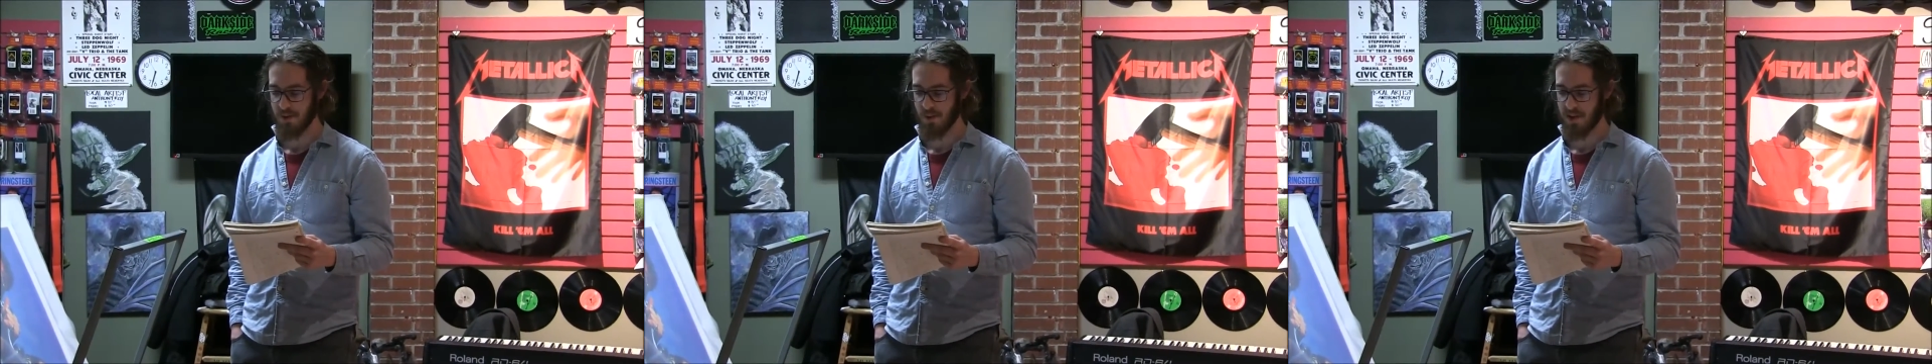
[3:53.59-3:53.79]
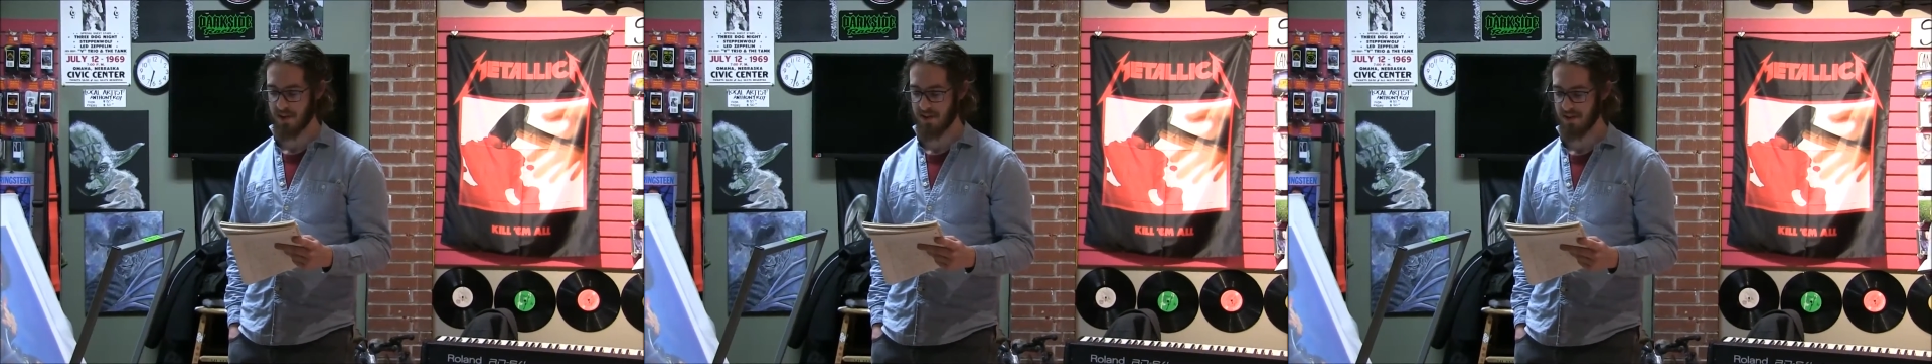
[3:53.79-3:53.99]

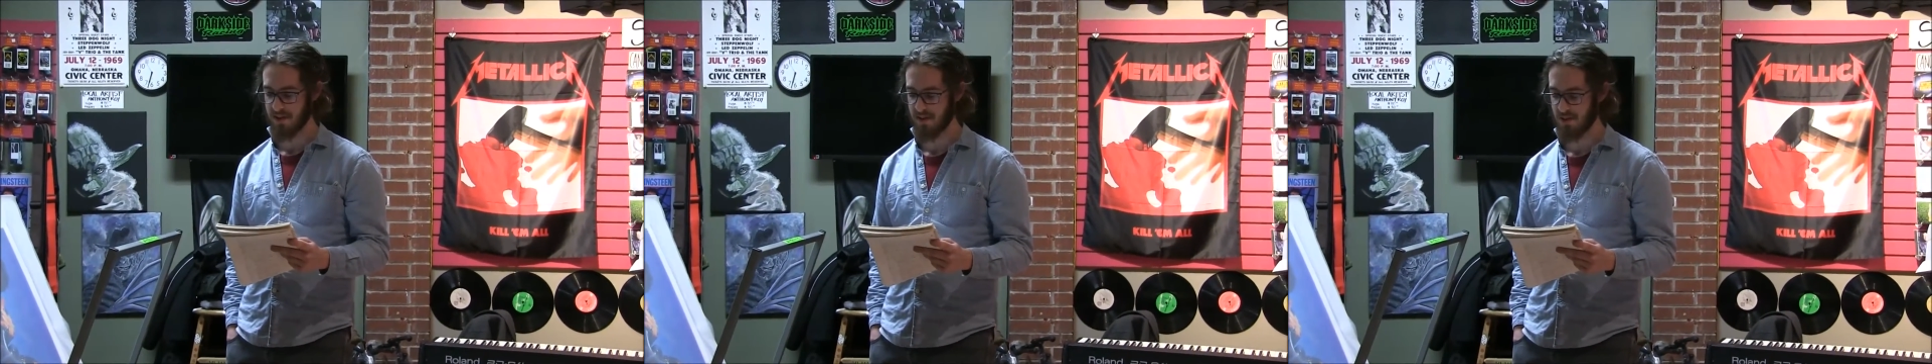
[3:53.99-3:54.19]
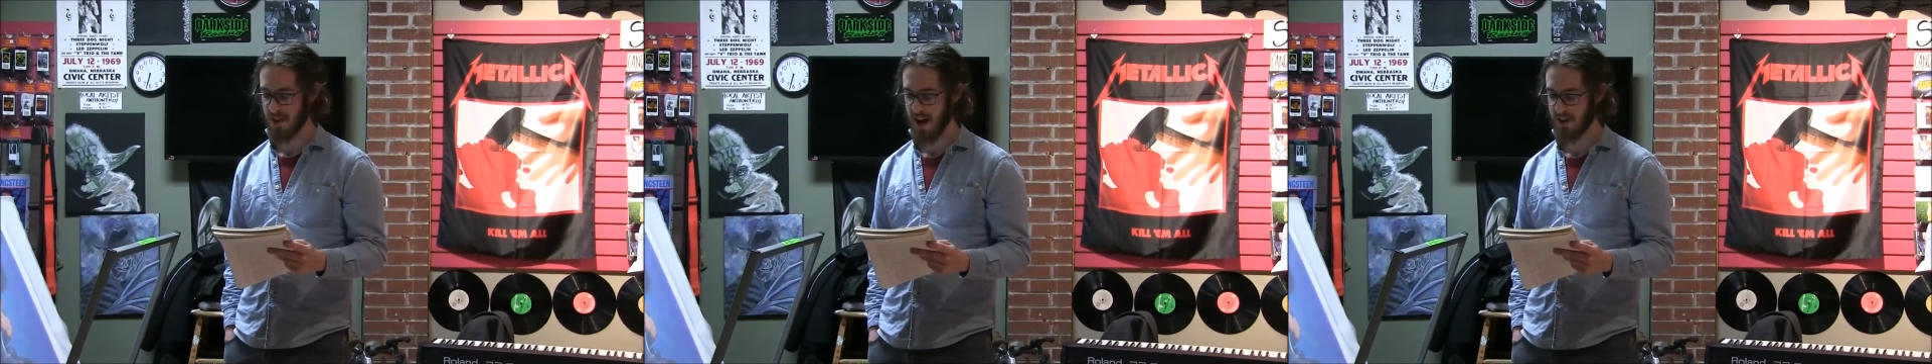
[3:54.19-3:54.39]
ones,
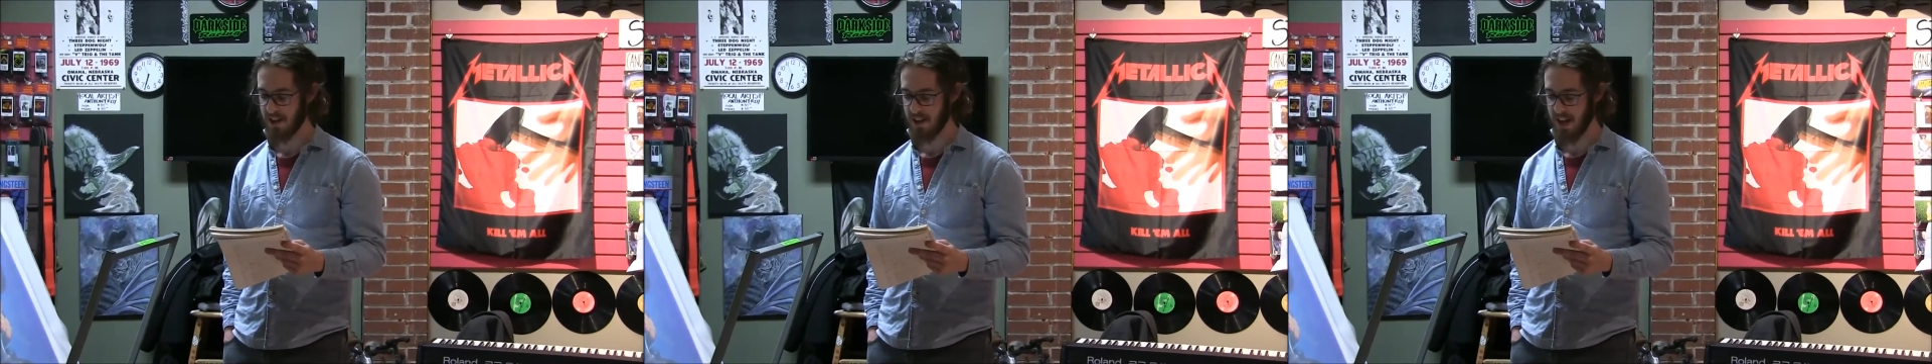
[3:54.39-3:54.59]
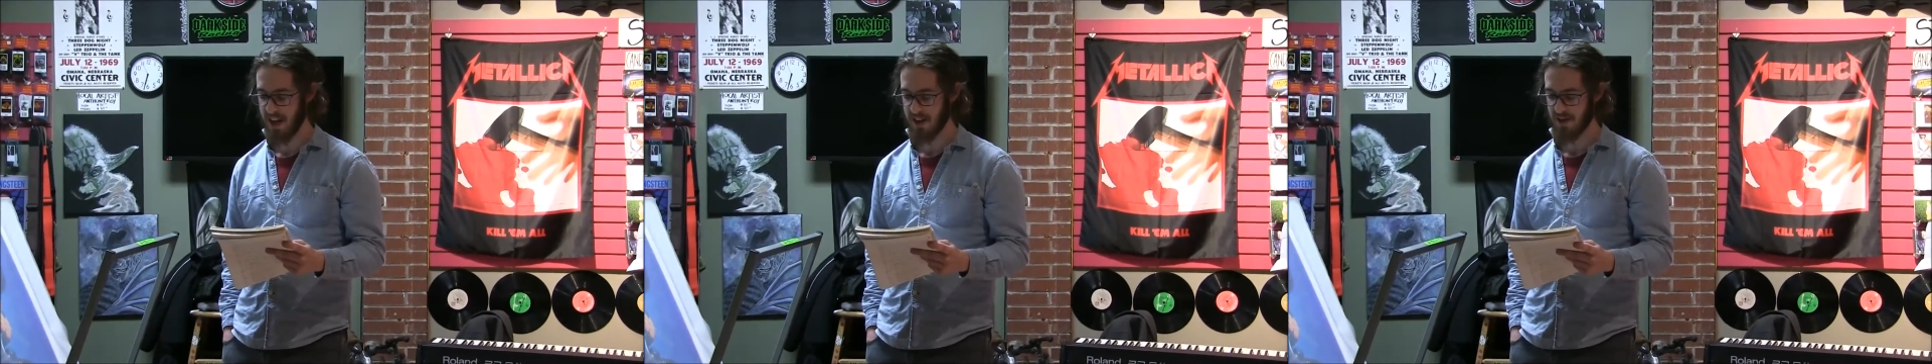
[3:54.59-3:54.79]
drowning
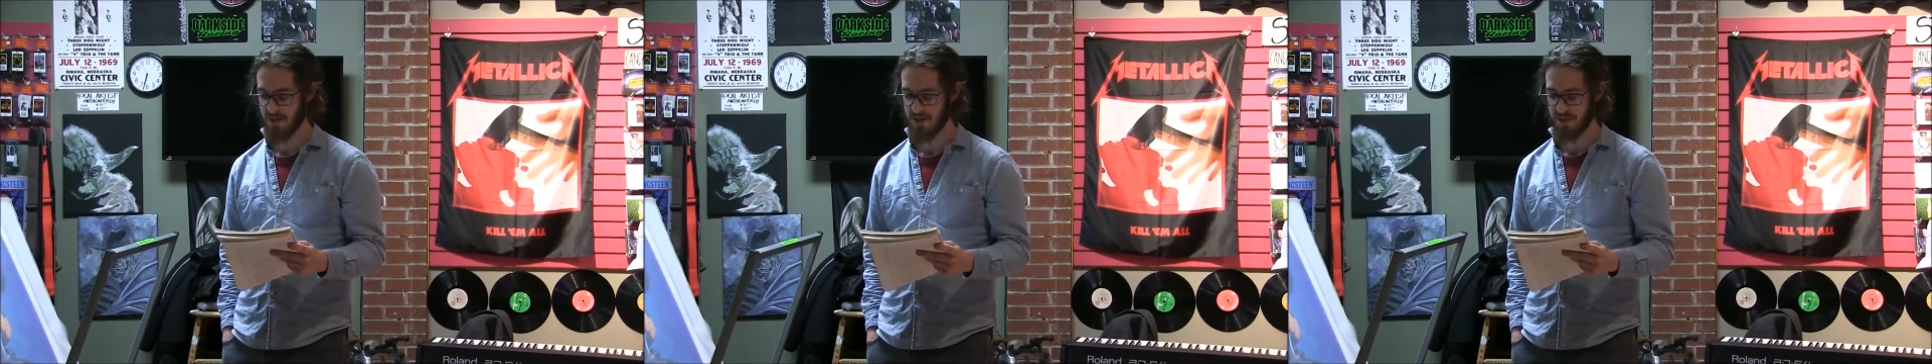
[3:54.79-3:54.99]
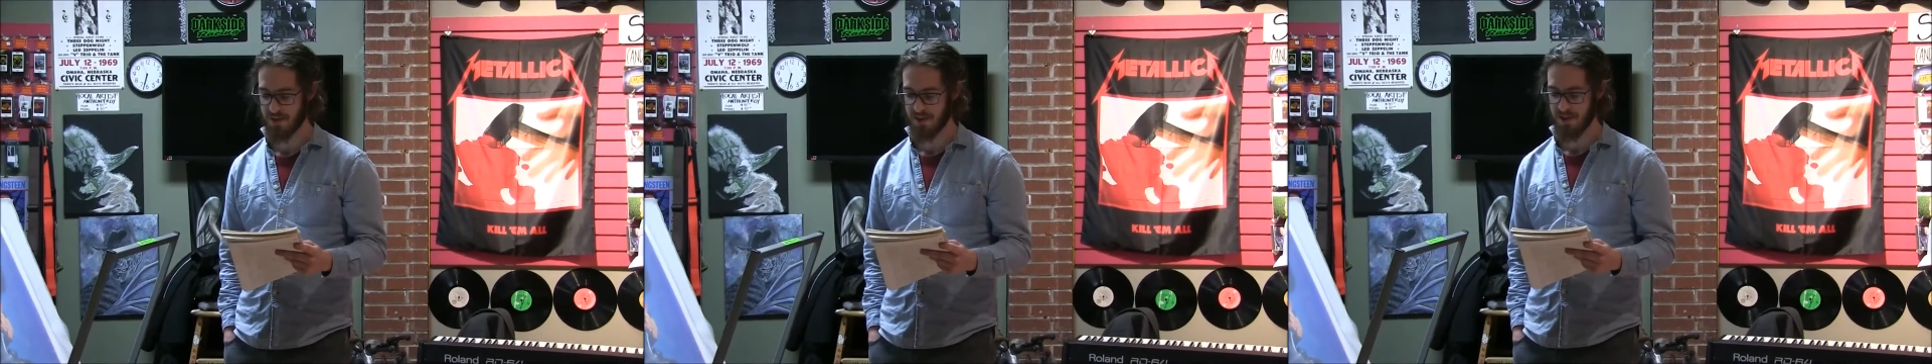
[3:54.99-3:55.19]
in
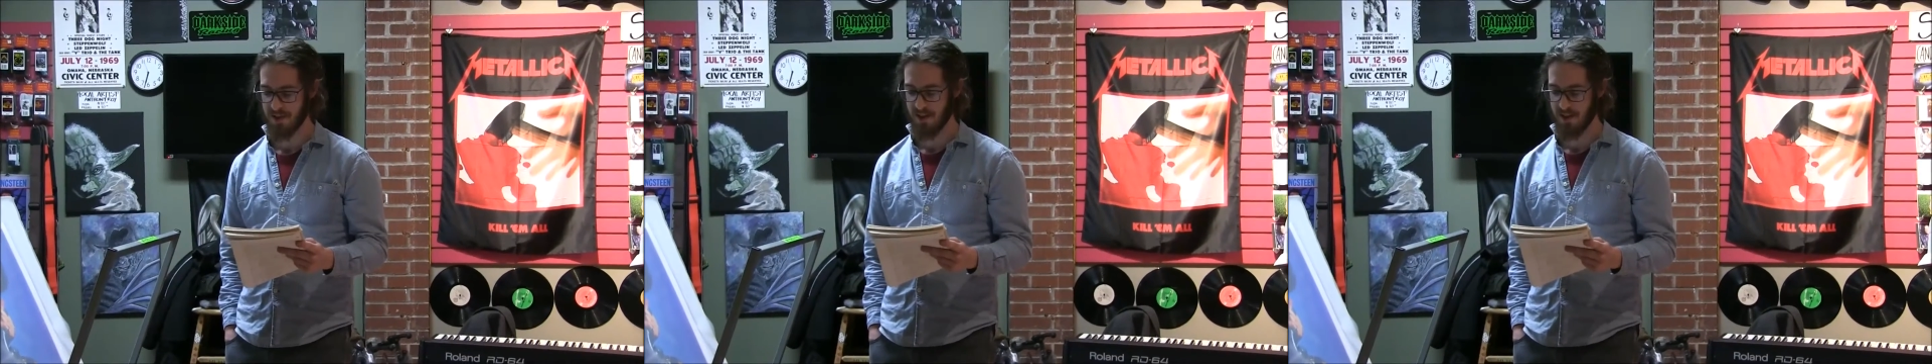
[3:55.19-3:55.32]
angels.